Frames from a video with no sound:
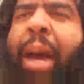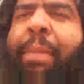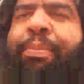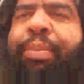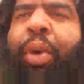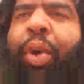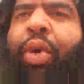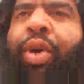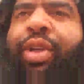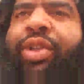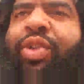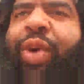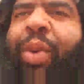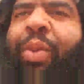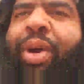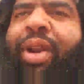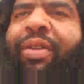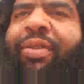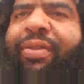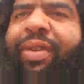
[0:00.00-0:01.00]
I'm bored, so I
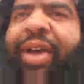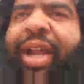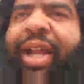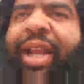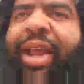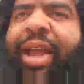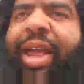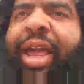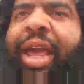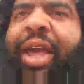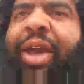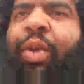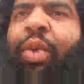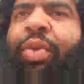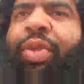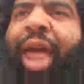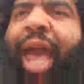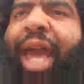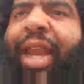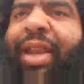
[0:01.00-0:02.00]
want to fight.
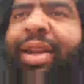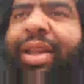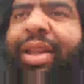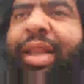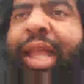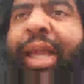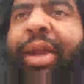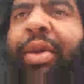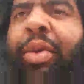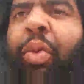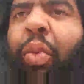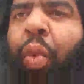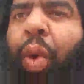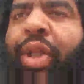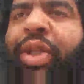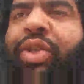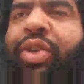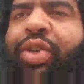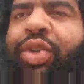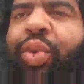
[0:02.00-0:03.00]
That, like,
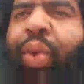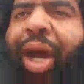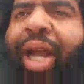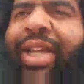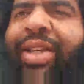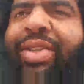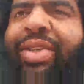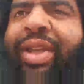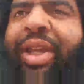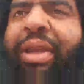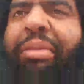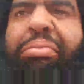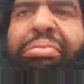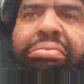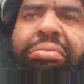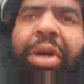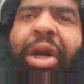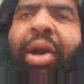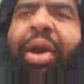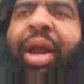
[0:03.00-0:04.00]
once or twice, like,
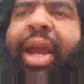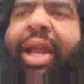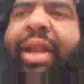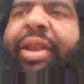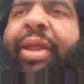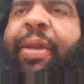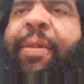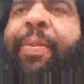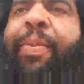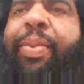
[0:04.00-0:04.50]
all right.